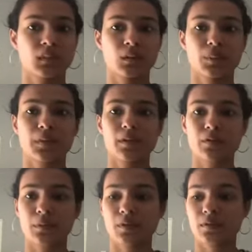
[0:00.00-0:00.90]
What else?
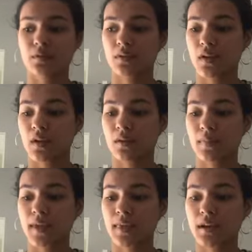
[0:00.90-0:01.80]

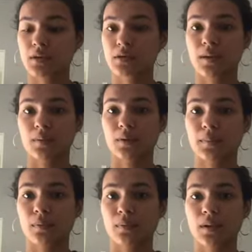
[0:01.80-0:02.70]
I think today I'm going to be
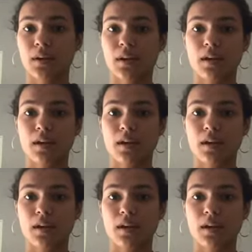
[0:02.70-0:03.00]
working